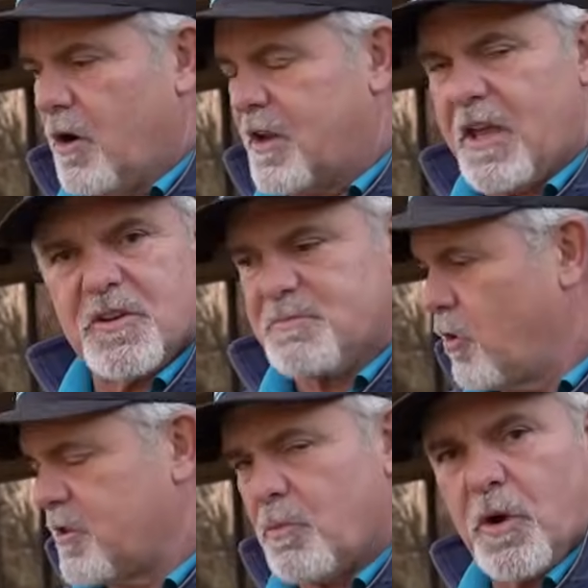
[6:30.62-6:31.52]
Okay, there's
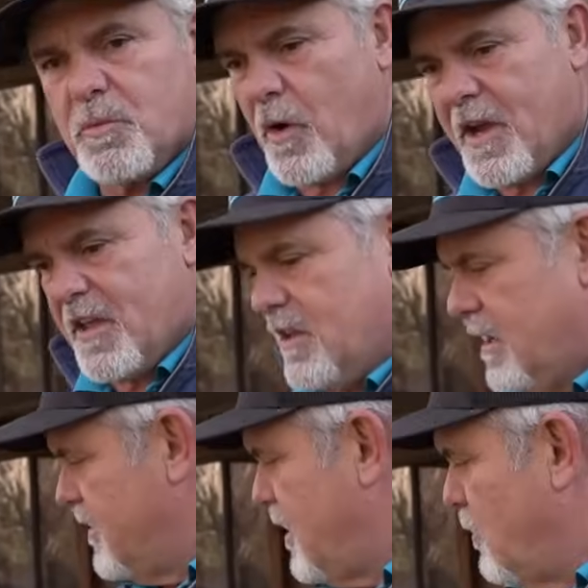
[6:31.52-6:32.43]
more than one way
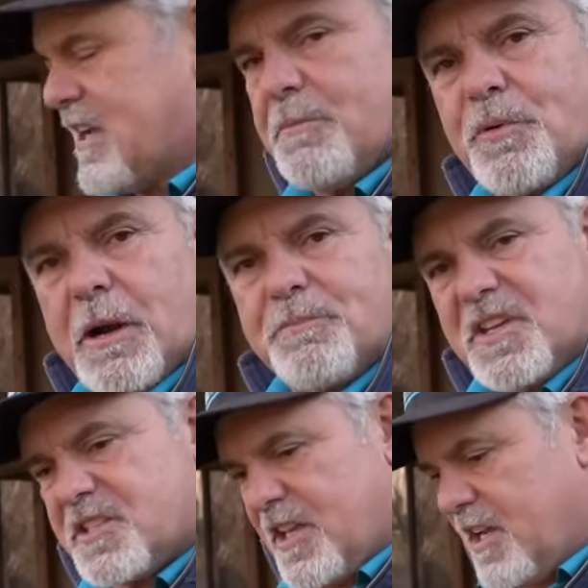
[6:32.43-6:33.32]
that we can prep
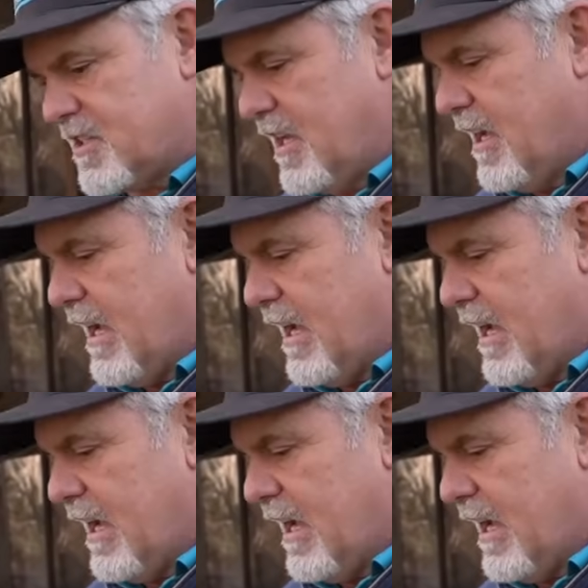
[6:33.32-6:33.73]
these things.